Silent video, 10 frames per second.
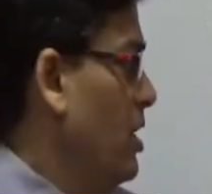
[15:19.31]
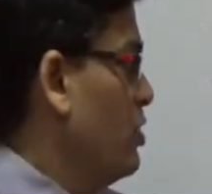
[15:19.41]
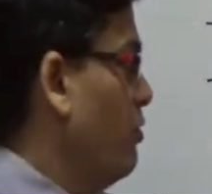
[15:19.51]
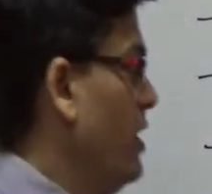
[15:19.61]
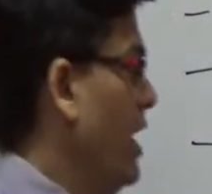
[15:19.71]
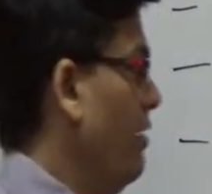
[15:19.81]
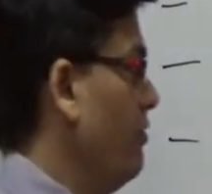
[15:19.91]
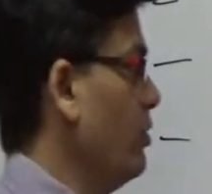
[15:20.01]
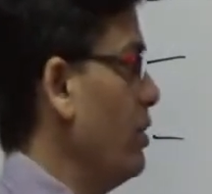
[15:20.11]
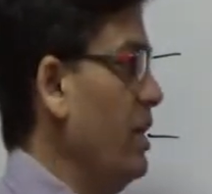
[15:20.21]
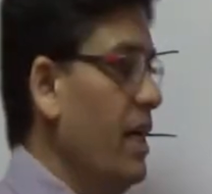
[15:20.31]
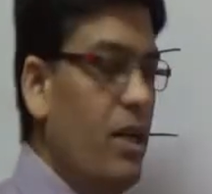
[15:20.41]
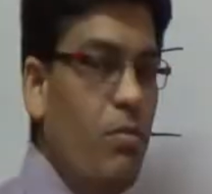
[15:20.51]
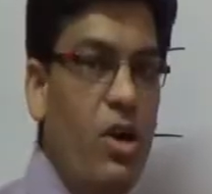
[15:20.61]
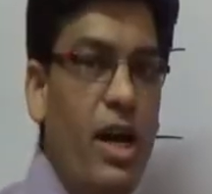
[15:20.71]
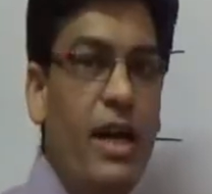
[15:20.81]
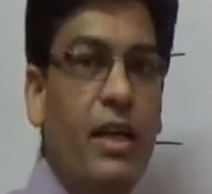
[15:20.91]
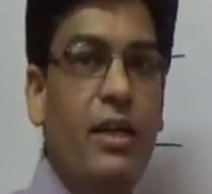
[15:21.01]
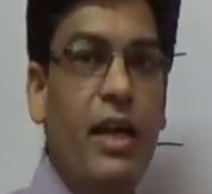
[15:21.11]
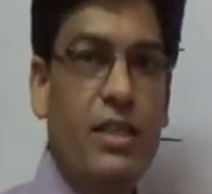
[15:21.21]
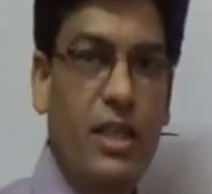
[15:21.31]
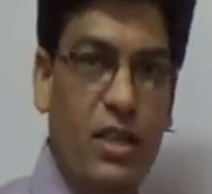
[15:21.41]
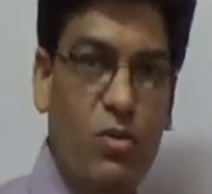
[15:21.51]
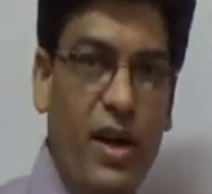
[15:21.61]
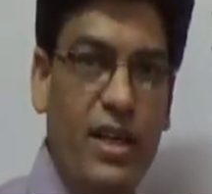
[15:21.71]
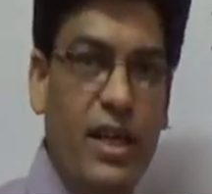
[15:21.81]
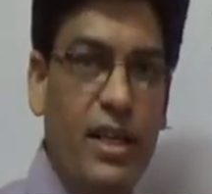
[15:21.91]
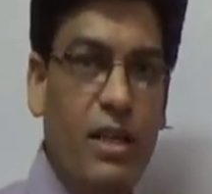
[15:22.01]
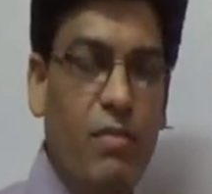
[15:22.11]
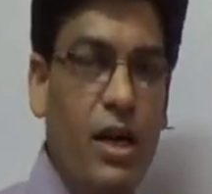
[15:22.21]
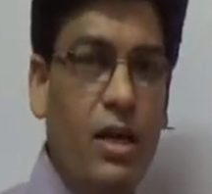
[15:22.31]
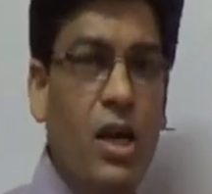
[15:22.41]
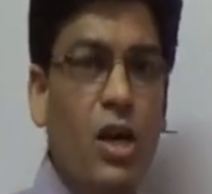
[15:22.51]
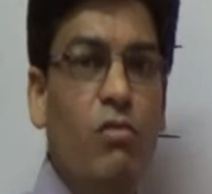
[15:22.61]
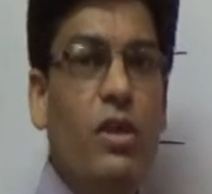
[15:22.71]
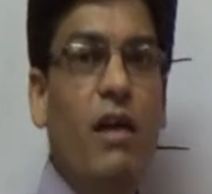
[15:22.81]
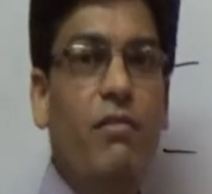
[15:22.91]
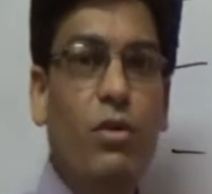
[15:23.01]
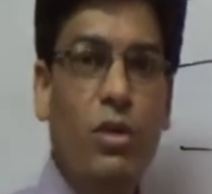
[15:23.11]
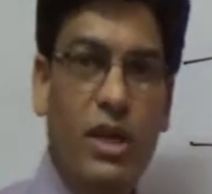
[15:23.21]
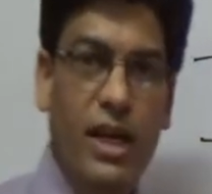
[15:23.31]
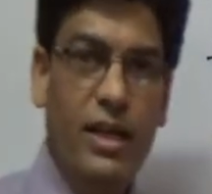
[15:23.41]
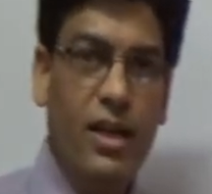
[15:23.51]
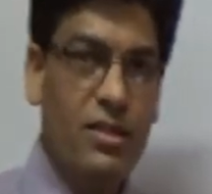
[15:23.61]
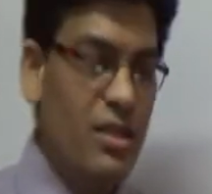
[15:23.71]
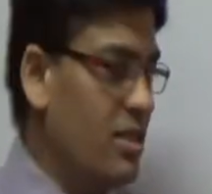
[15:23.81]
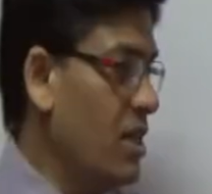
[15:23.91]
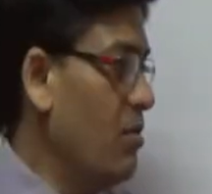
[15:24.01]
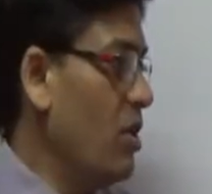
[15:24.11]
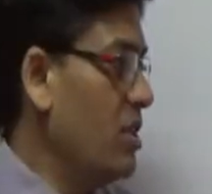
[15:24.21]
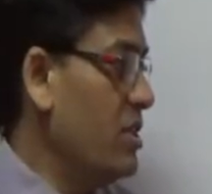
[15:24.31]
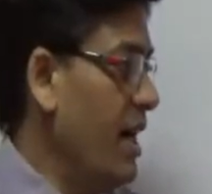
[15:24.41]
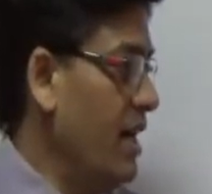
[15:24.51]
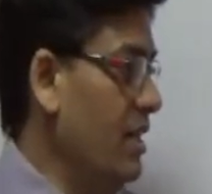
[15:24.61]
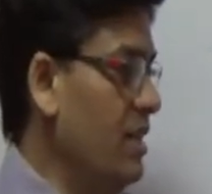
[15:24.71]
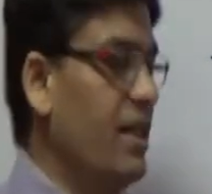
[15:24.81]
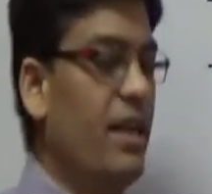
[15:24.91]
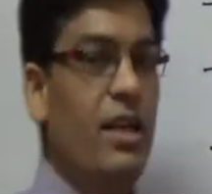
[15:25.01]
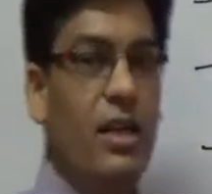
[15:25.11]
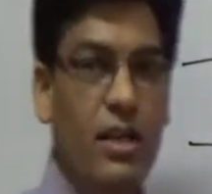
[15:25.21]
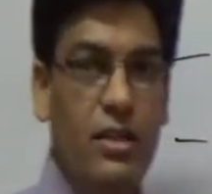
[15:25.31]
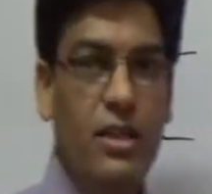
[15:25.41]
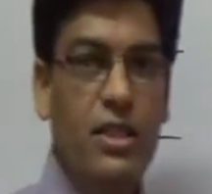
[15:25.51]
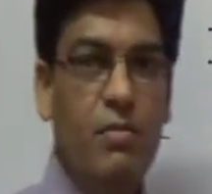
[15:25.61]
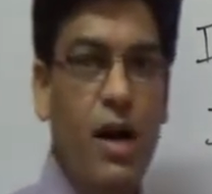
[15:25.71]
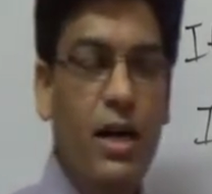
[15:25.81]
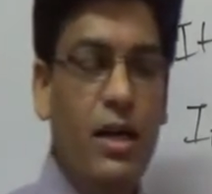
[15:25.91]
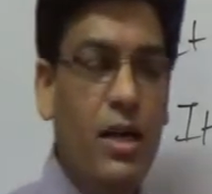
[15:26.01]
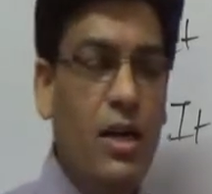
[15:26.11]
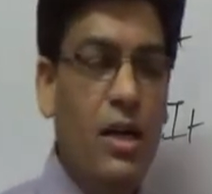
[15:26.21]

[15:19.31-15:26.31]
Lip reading: So we have to create a product that satisfies that demand. We have to create a system or a study that increases demand.